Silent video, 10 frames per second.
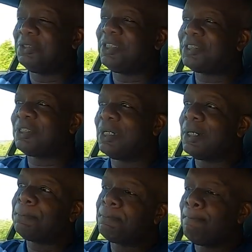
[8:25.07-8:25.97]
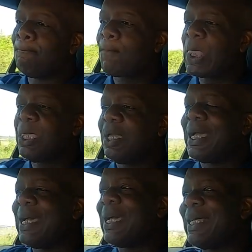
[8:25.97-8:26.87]
on this car,
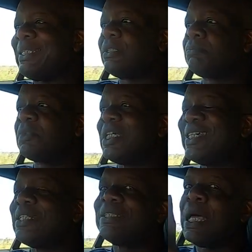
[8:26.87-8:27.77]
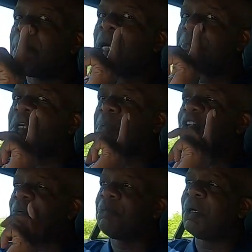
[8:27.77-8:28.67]
and that might be a
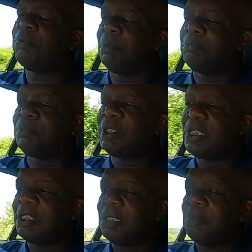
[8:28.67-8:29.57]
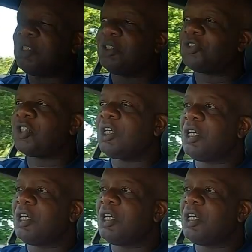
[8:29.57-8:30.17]
bit of a problem, because